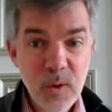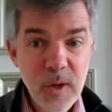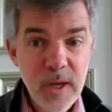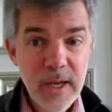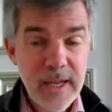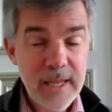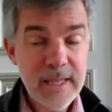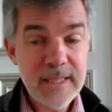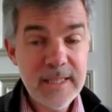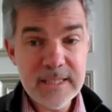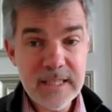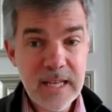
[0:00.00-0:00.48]

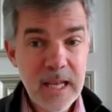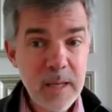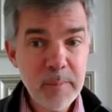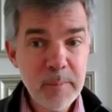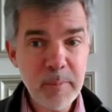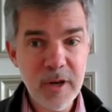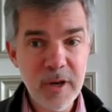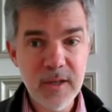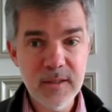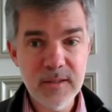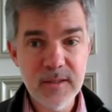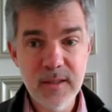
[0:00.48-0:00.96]
It's
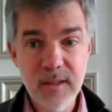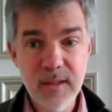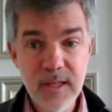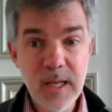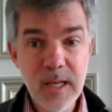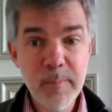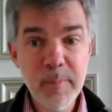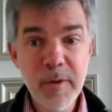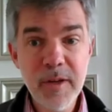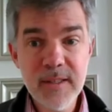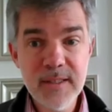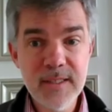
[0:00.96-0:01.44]
Leipart.
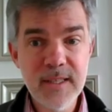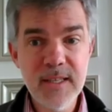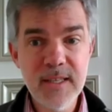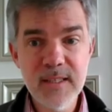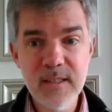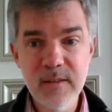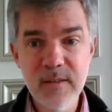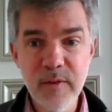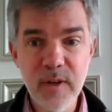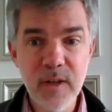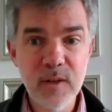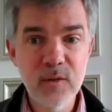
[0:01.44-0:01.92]
Leipart says
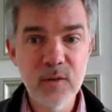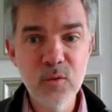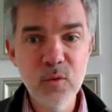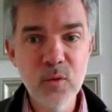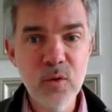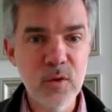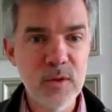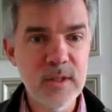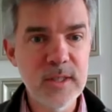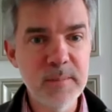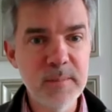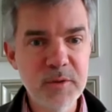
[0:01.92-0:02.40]
there are two
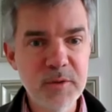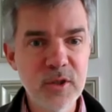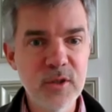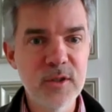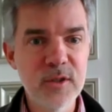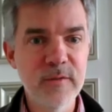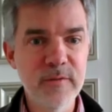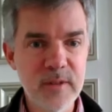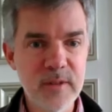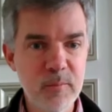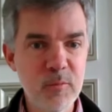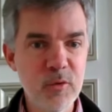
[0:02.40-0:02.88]
conceptions
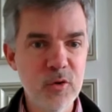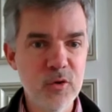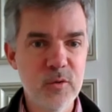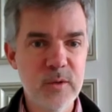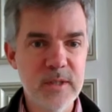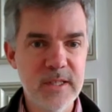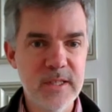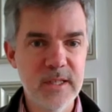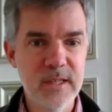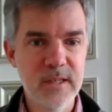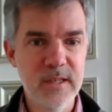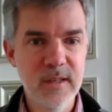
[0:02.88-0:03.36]
of
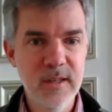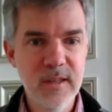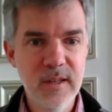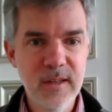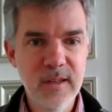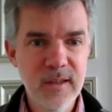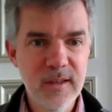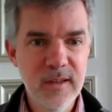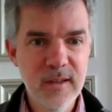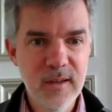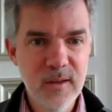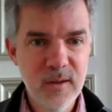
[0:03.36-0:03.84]
democracy,
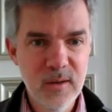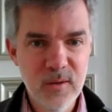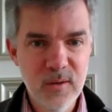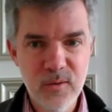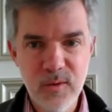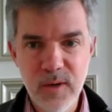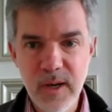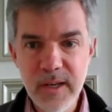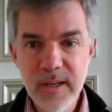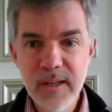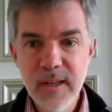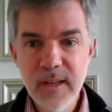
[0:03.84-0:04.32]

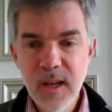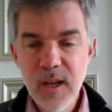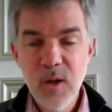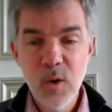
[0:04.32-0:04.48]
right?